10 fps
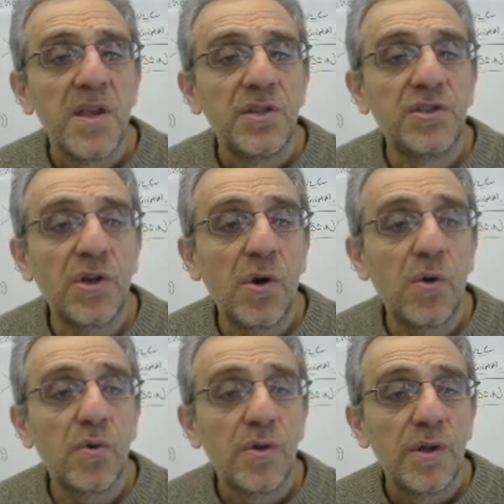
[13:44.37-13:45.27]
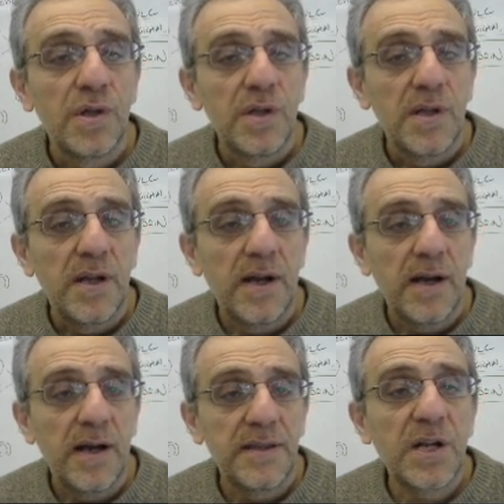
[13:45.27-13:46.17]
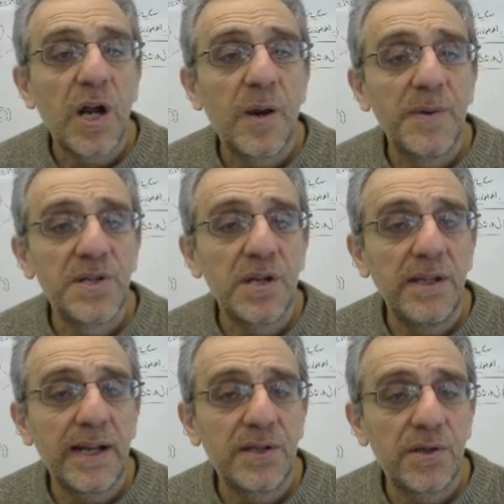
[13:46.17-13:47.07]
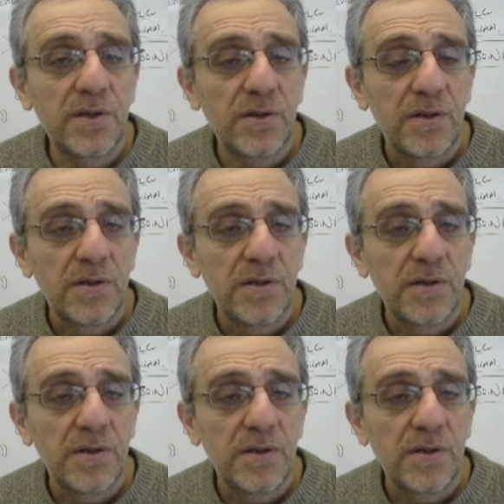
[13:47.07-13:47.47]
So uh, the garbage collector